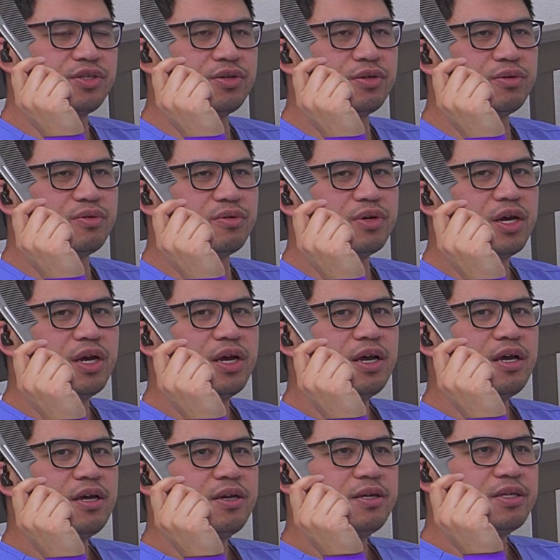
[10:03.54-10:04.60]
to
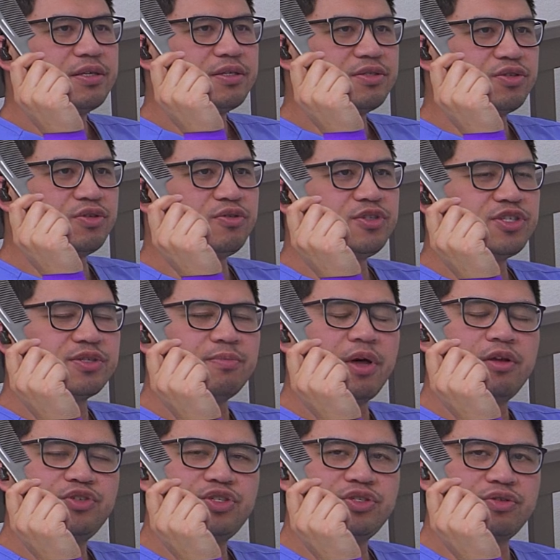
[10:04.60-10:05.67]
do
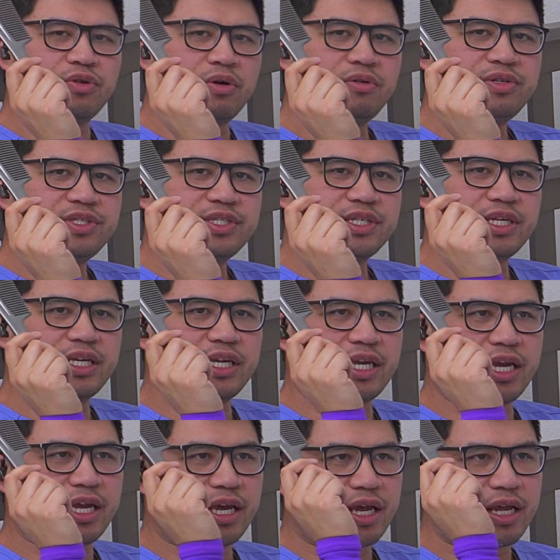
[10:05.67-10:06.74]
small strokes
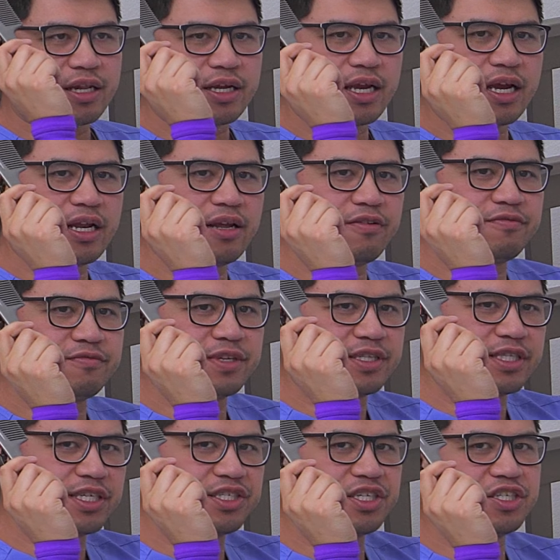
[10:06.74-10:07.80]
and kind of the
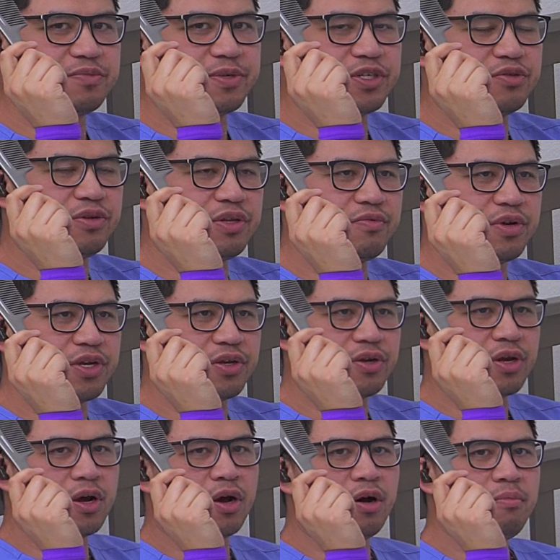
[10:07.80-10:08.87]
distance between where you
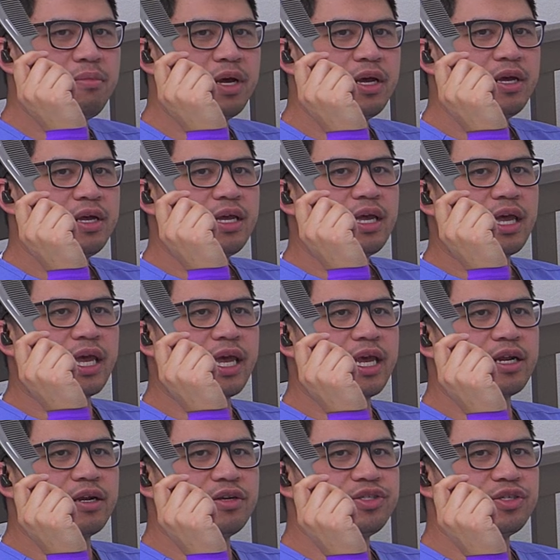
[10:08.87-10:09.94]
comb,
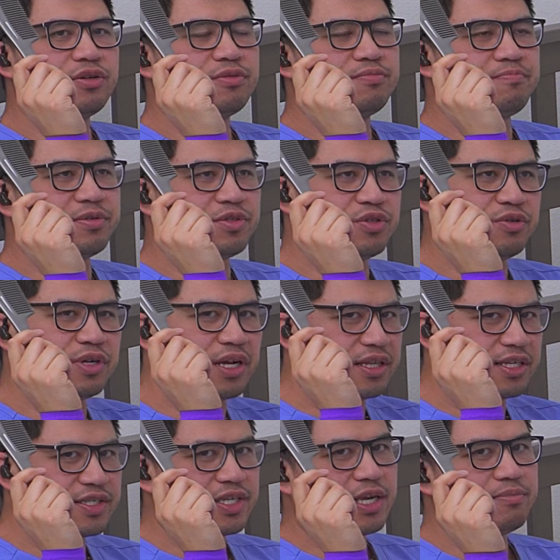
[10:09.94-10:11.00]
and also do it on
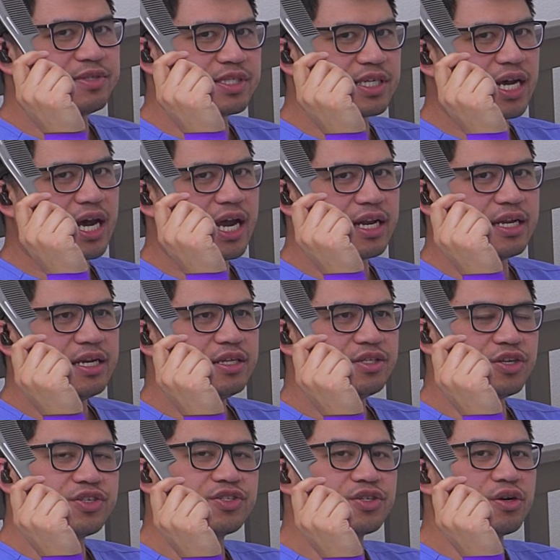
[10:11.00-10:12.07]
the same side
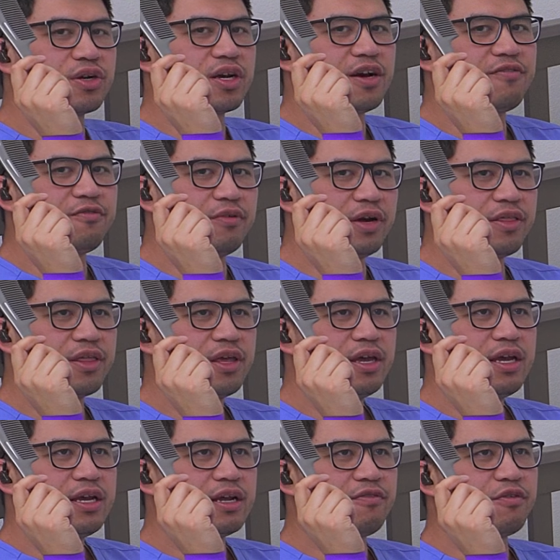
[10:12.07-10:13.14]
to start off with.
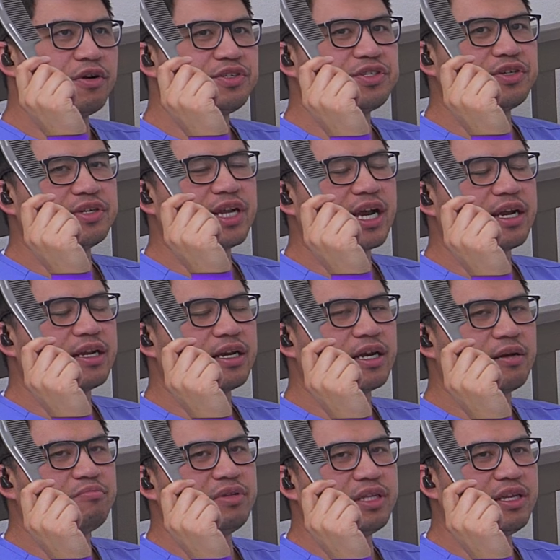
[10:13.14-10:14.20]
Of course, you're not going to
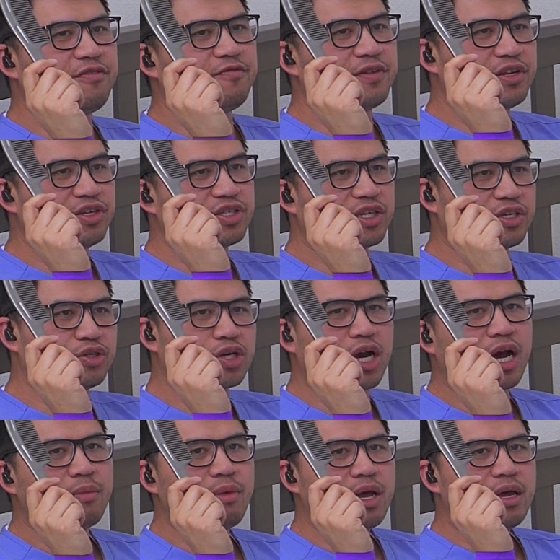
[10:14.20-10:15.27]
completely finish the
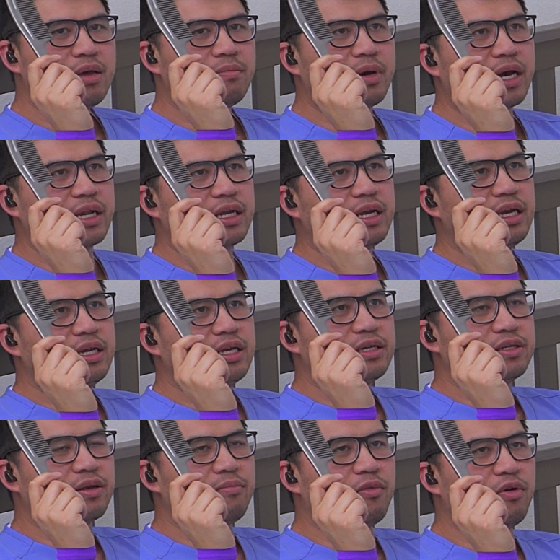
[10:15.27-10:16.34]
job, but
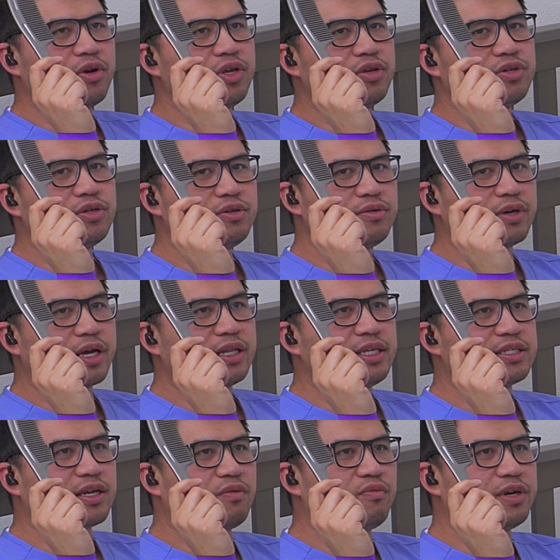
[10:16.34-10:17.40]
the more you do, at
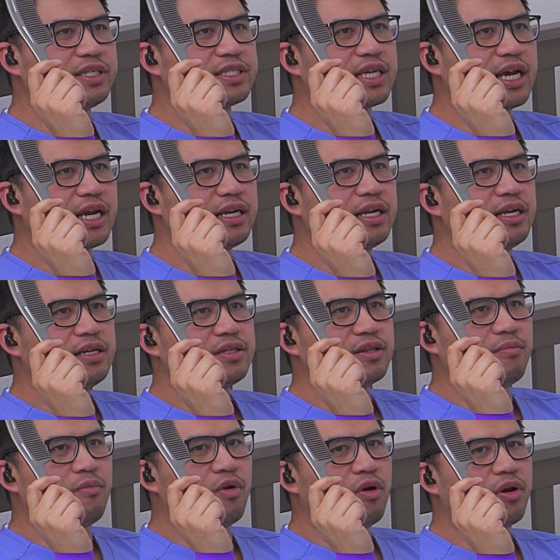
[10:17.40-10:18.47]
least on one side,
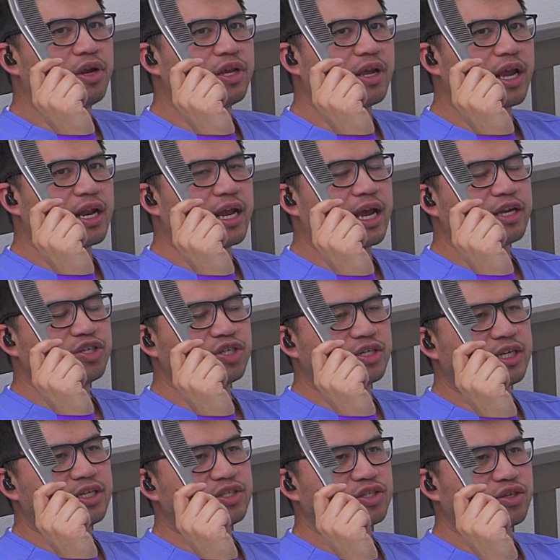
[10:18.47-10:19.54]
the more you can
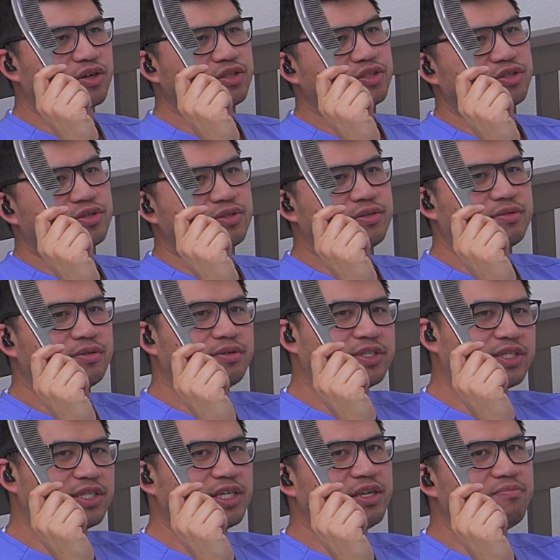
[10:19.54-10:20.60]
actually start to
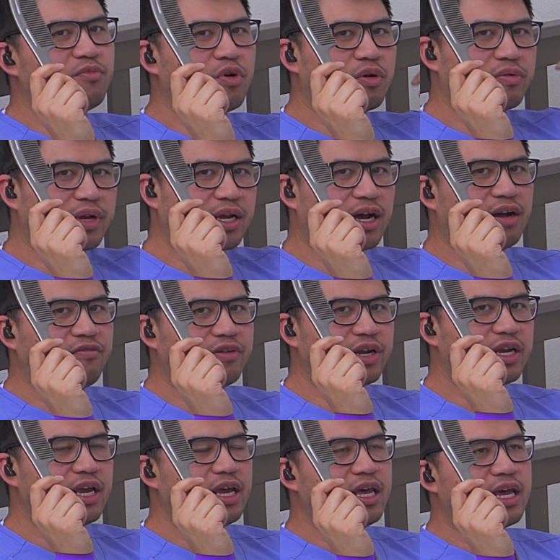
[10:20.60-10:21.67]
see more
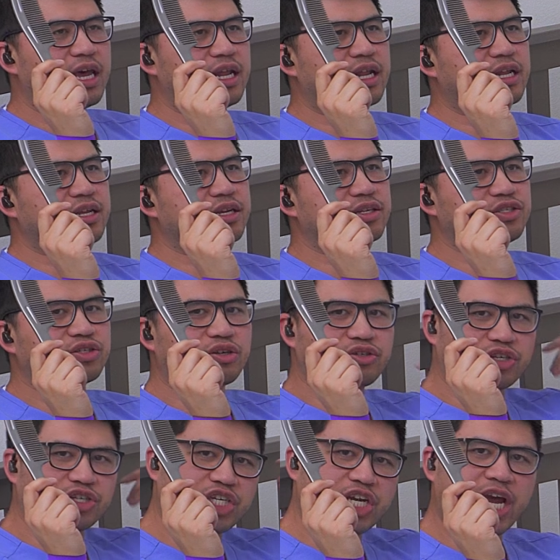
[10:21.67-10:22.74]
recovery, and then you can start
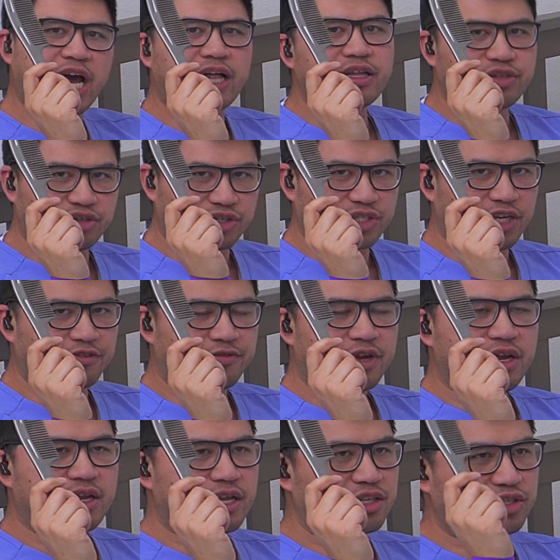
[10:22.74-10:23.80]
to challenge yourself
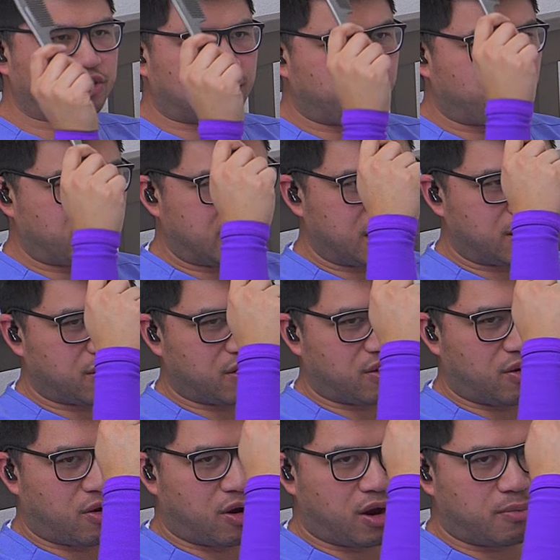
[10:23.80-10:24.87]
and start bringing your
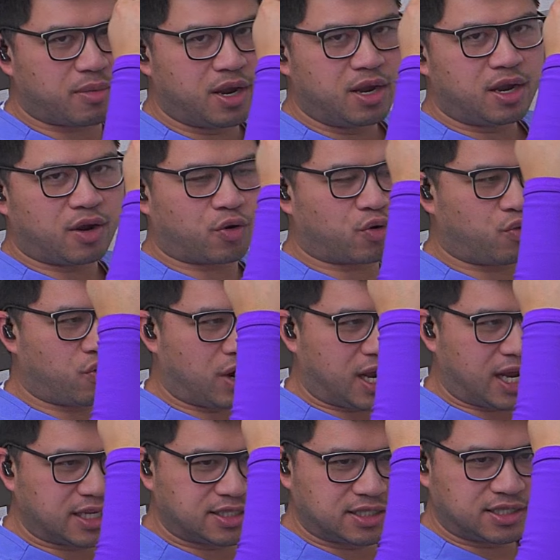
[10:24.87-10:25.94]
arm
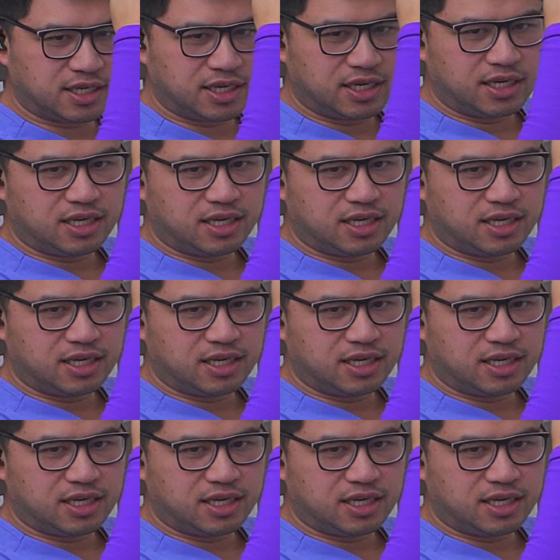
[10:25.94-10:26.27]
across